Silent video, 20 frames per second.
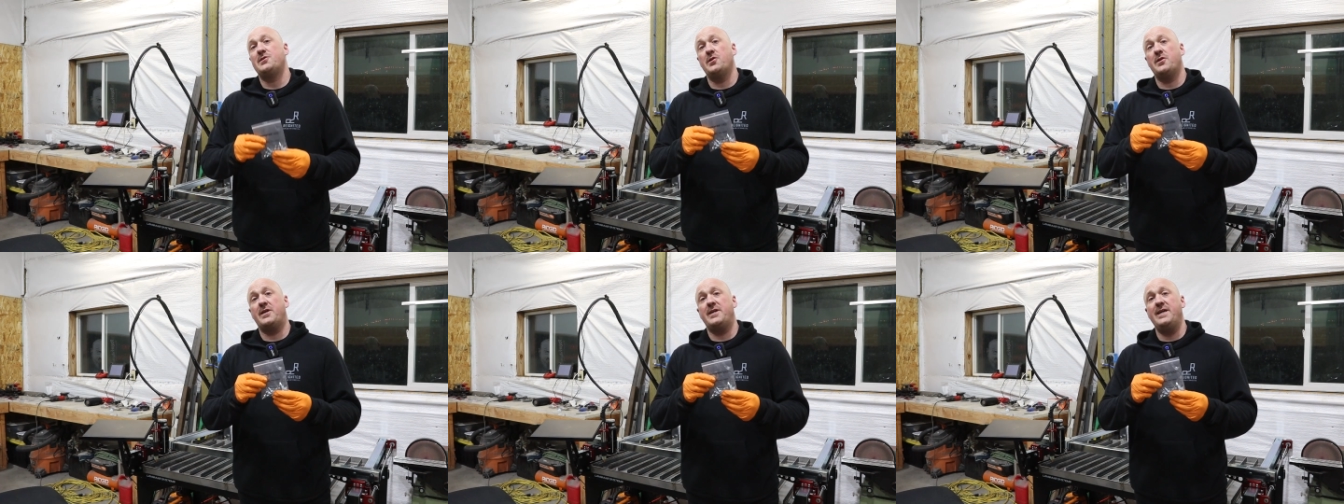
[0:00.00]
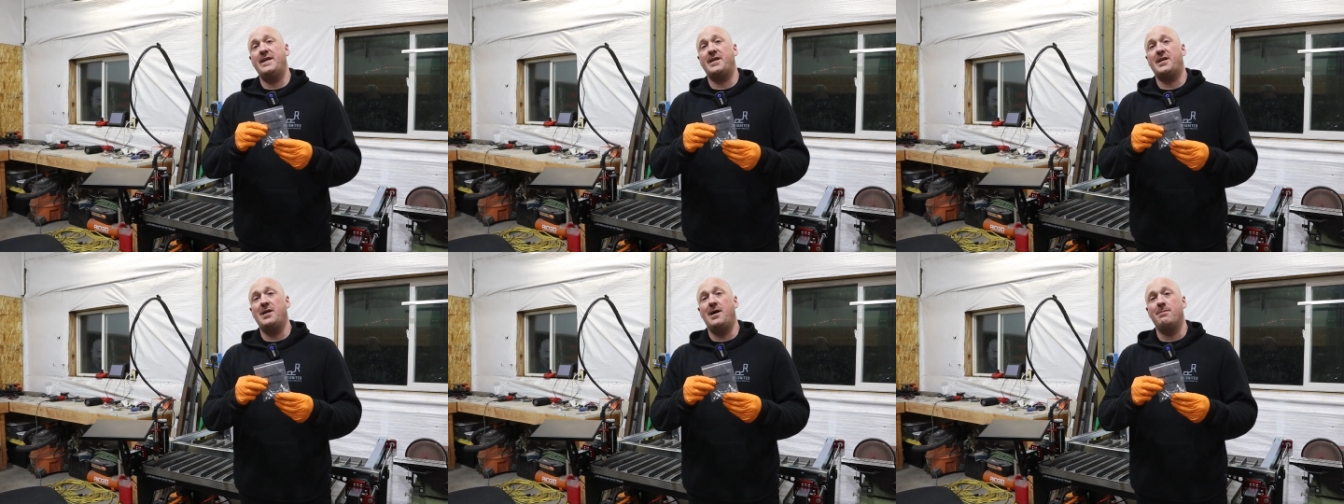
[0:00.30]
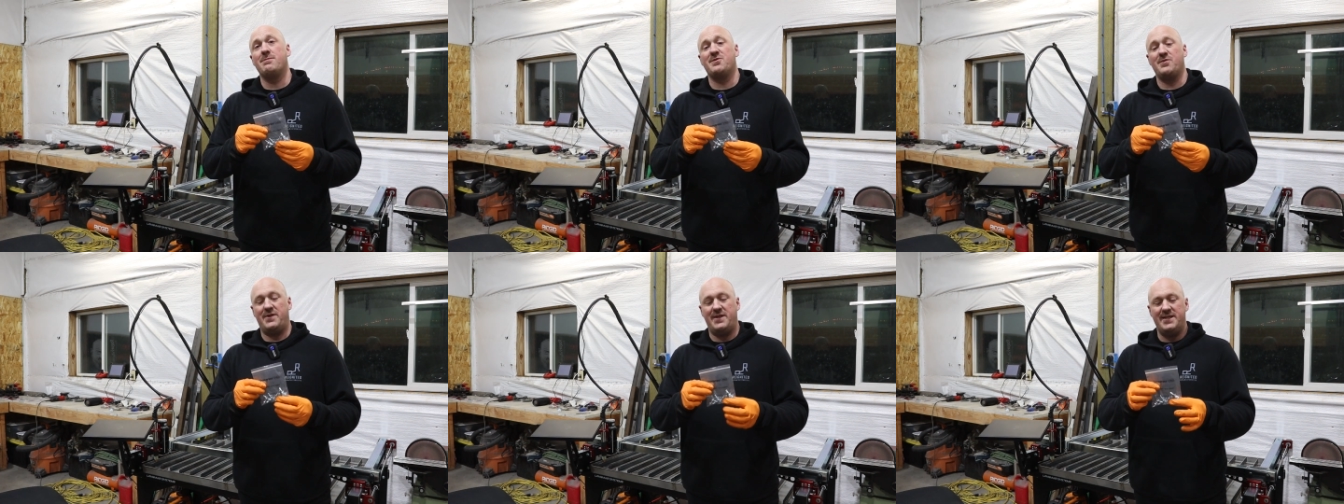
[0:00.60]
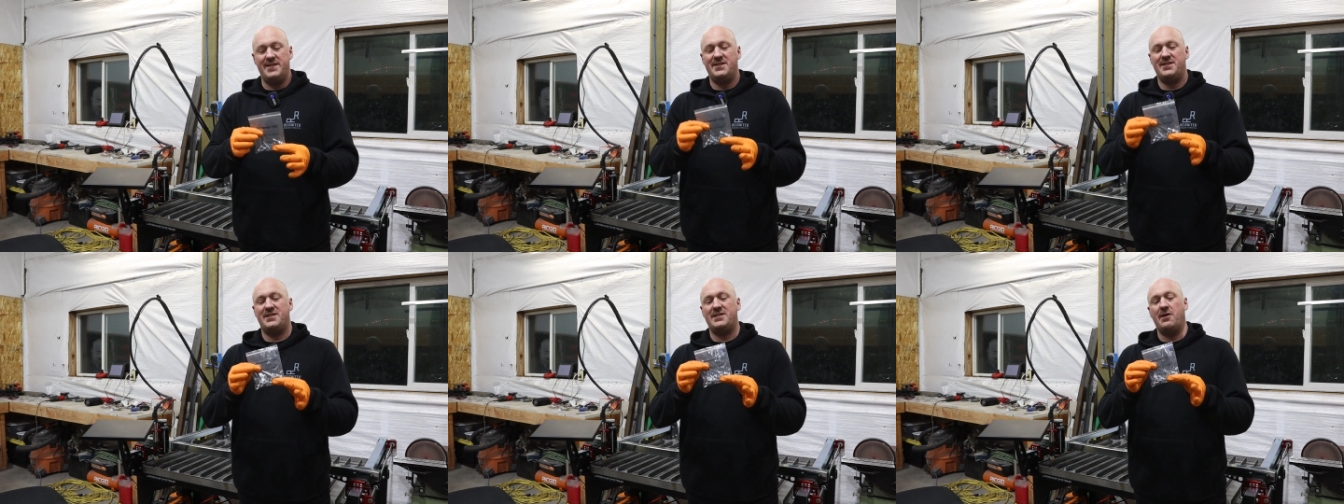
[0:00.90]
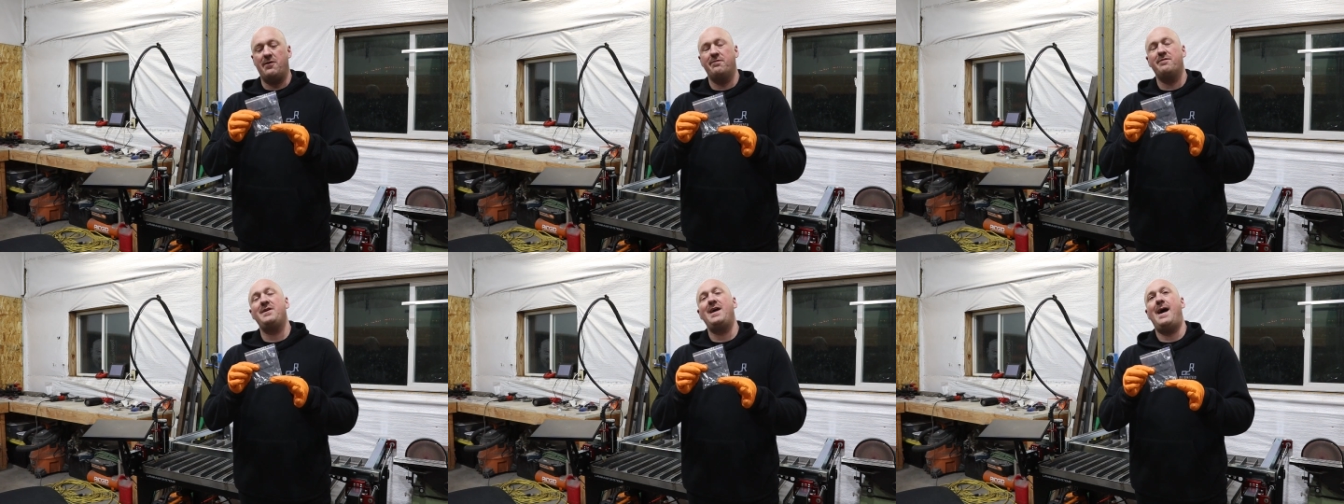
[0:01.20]
So the kit comes with these
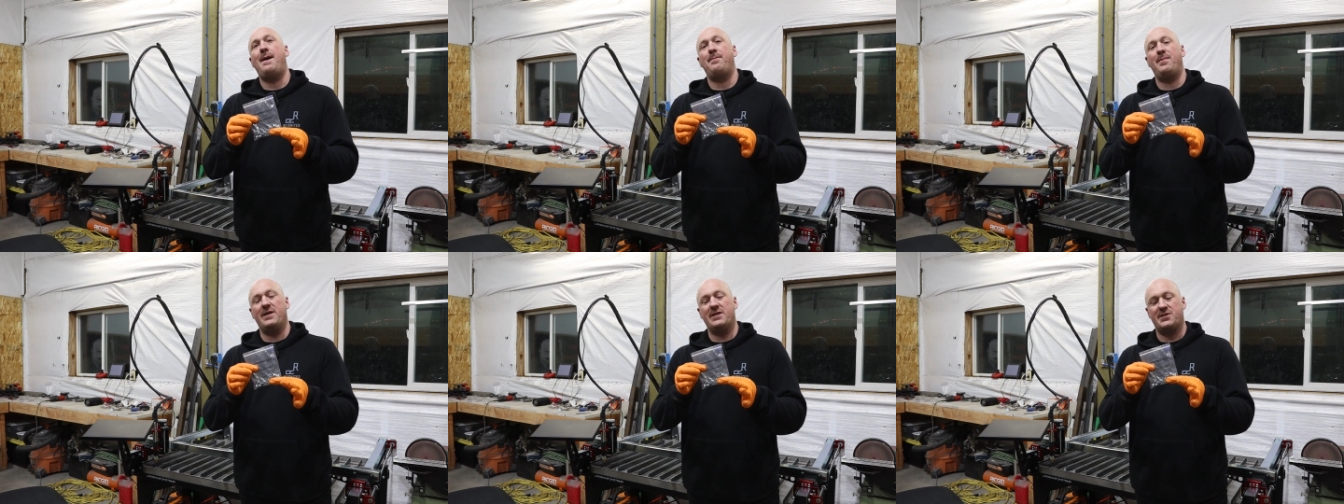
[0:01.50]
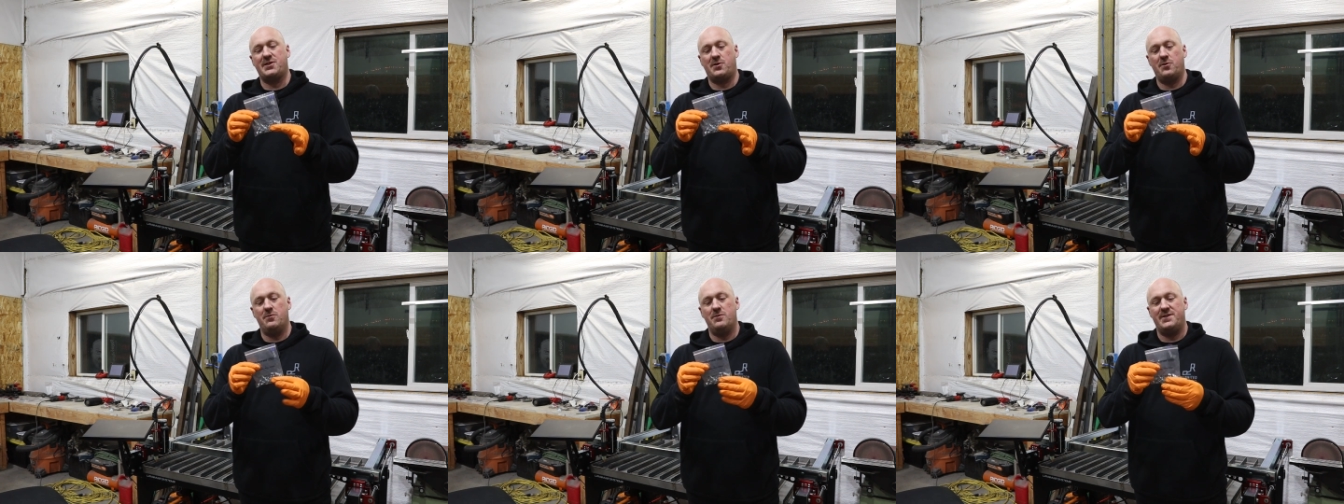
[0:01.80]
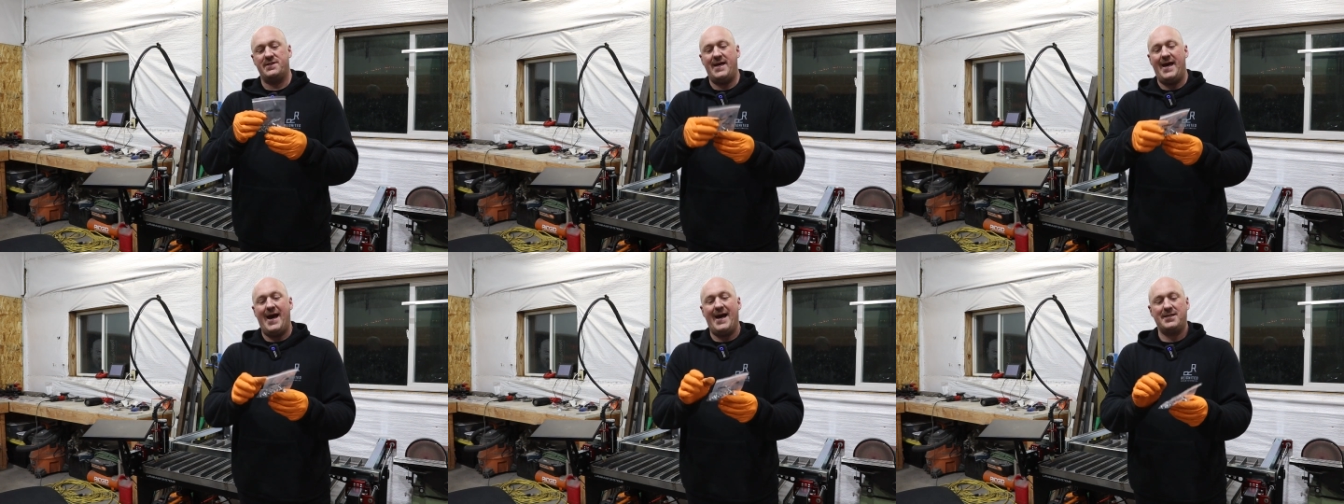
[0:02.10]
self-tapping screws that